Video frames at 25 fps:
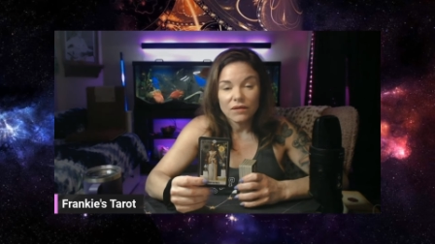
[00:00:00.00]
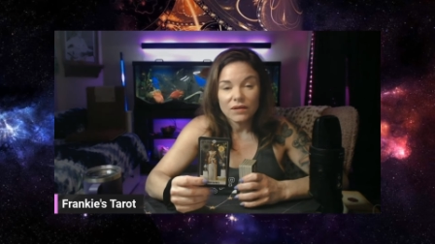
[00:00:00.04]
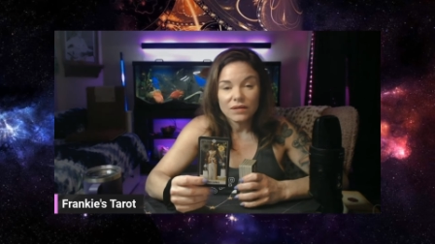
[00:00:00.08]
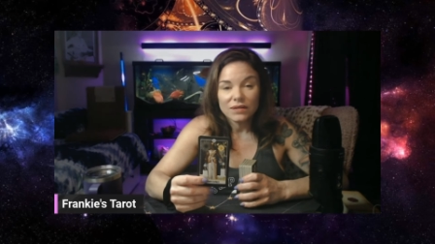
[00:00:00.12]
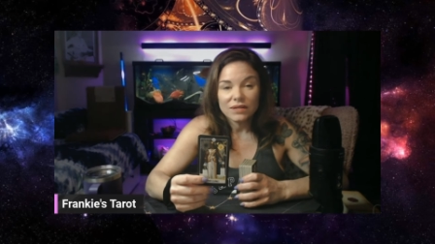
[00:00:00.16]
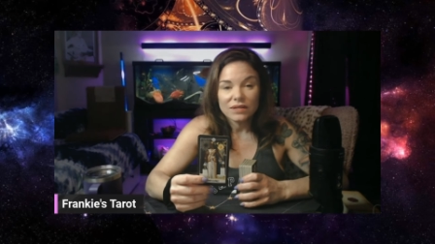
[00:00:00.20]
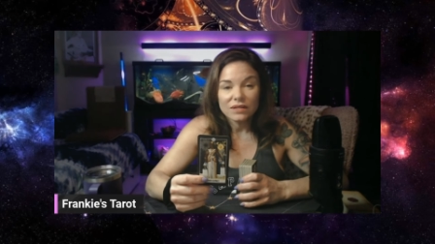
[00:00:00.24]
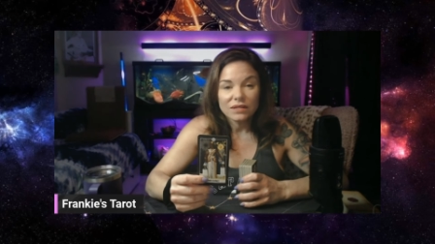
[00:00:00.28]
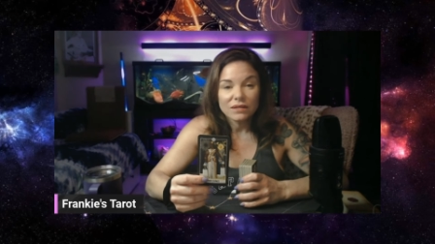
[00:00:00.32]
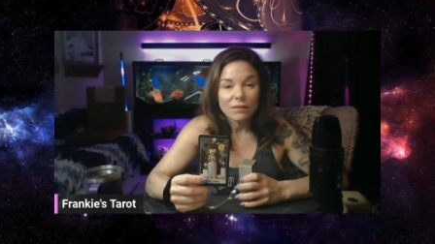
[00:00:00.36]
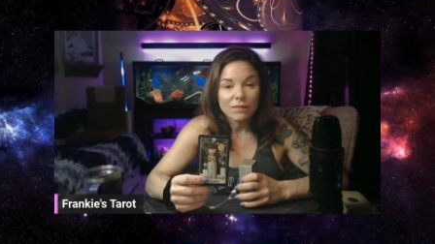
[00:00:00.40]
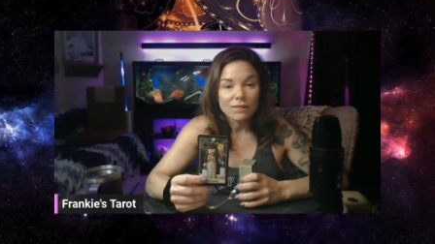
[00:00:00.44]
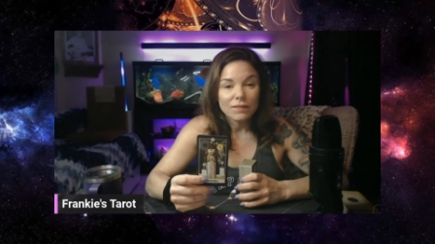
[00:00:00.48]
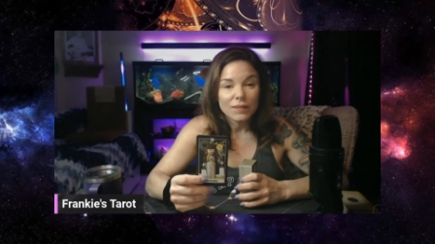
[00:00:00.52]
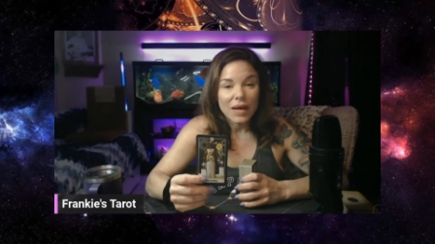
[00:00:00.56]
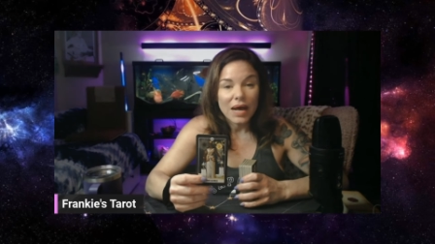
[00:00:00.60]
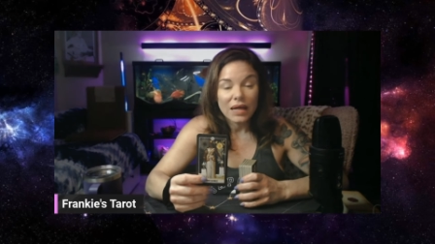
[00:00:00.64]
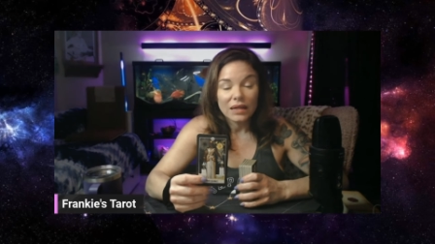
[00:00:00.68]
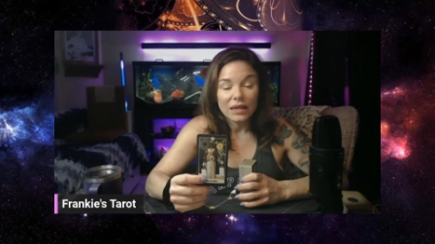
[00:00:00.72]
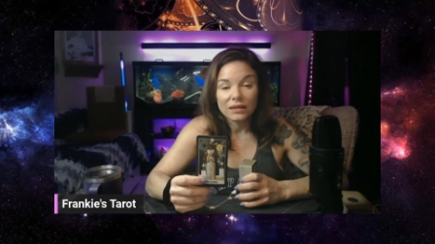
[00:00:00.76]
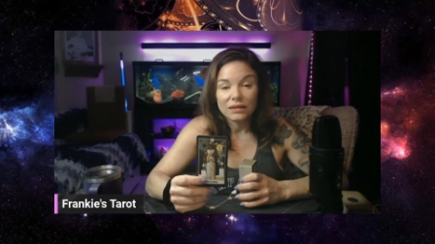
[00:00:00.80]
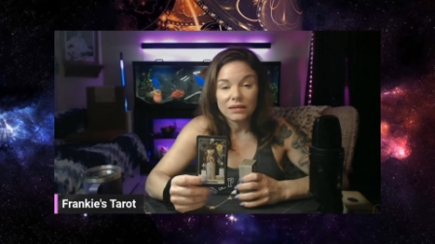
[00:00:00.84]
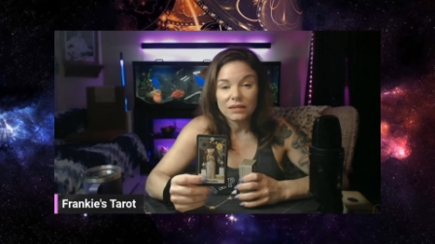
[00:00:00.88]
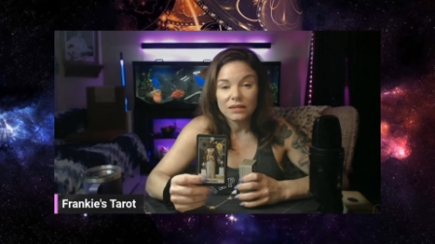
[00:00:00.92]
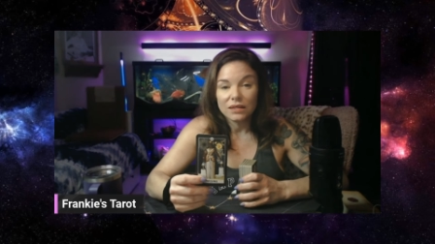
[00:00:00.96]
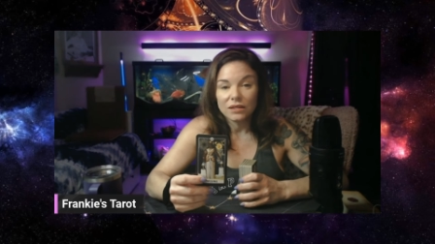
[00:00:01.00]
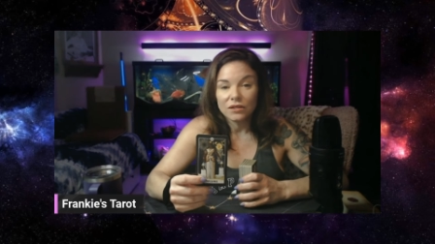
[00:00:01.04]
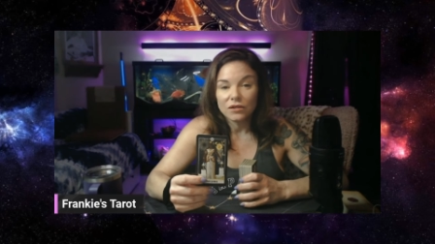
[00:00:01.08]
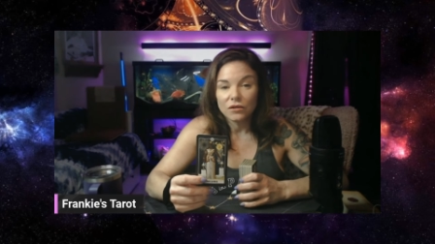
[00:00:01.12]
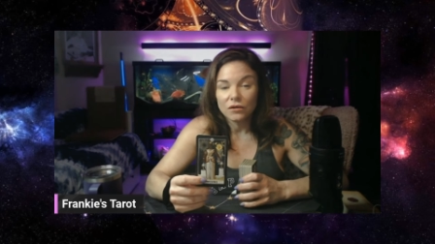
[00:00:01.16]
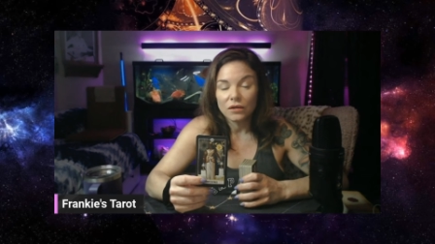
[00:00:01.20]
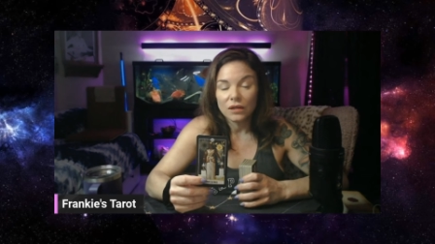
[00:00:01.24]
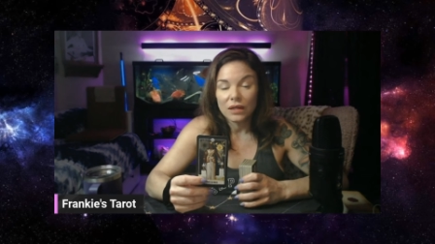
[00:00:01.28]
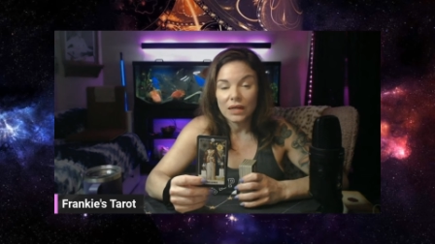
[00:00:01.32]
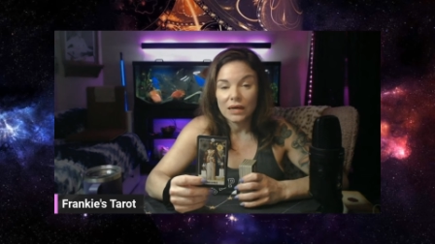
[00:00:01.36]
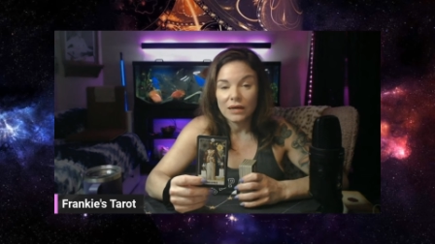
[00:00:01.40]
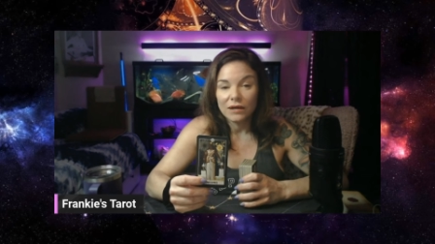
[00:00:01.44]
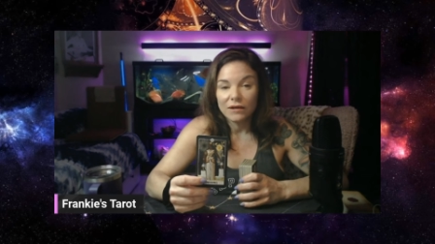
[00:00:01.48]
This is a balance in
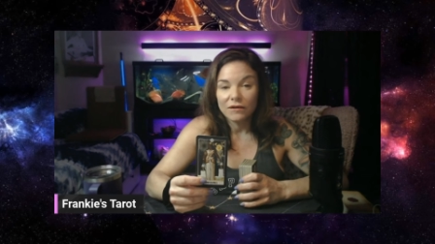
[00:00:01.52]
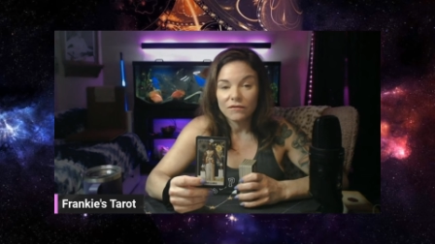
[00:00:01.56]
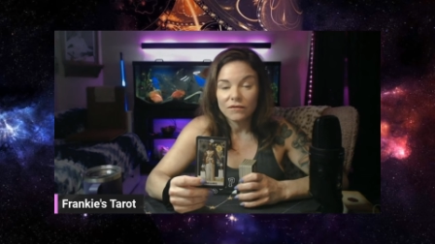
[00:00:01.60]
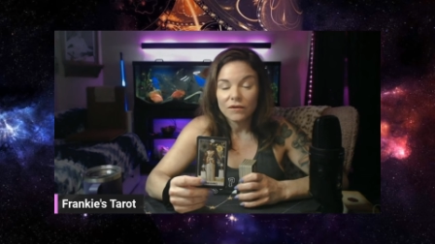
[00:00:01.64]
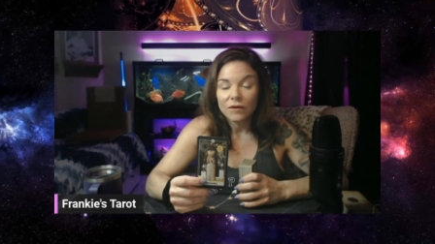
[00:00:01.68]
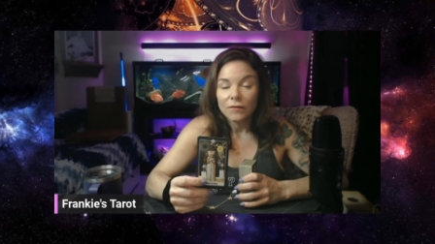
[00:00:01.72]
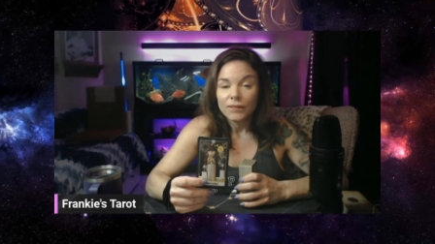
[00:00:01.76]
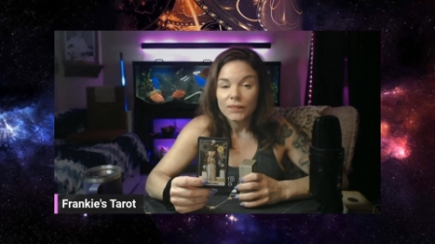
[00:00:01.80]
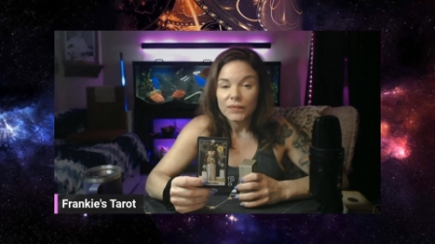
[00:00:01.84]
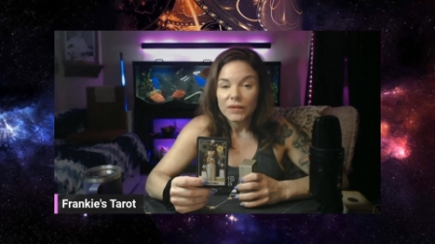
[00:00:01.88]
your life.